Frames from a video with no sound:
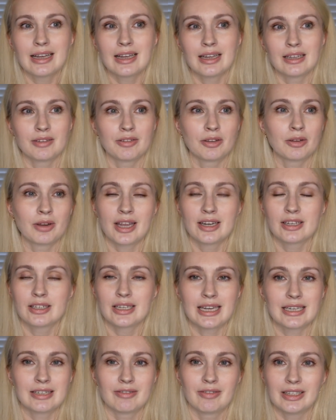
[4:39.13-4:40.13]
and if you can't
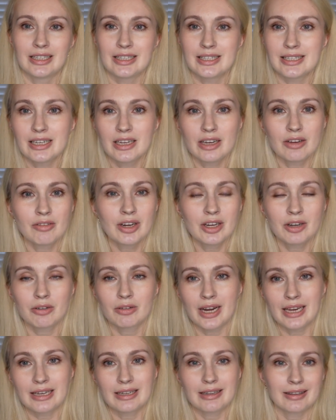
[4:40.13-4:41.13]
get volunteering or
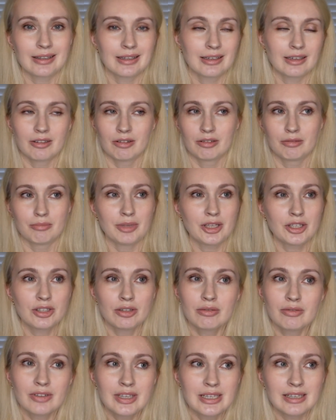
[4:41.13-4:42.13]
anything on
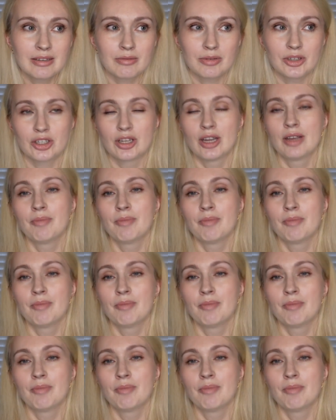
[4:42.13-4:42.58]
B2 visa, which